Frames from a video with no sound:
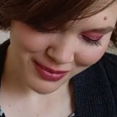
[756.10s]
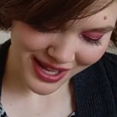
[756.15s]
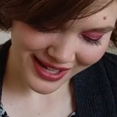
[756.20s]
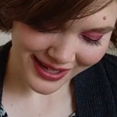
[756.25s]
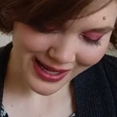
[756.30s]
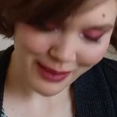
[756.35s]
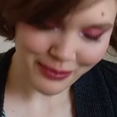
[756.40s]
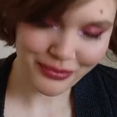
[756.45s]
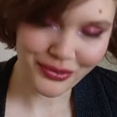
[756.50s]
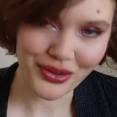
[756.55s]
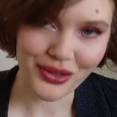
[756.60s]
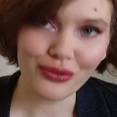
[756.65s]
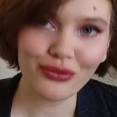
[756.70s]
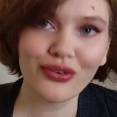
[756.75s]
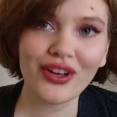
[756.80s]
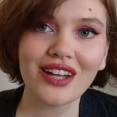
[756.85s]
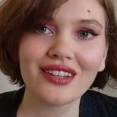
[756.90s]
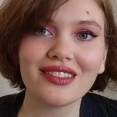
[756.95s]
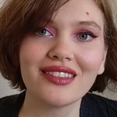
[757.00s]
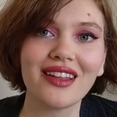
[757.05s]
could make up for the
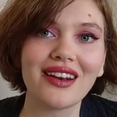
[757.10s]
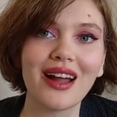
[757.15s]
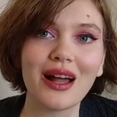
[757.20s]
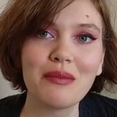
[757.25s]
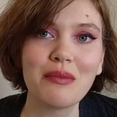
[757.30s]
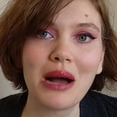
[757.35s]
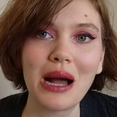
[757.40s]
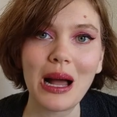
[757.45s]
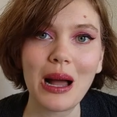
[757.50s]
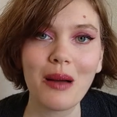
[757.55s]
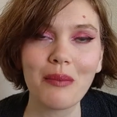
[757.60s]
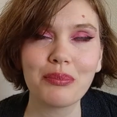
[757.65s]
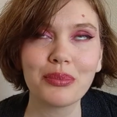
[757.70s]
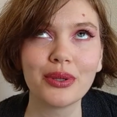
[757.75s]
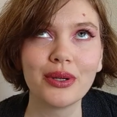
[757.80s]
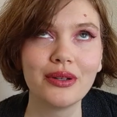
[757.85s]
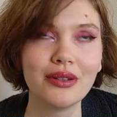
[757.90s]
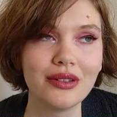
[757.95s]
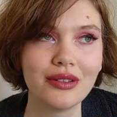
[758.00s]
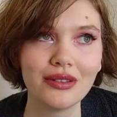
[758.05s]
fact that I'm
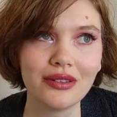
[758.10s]
up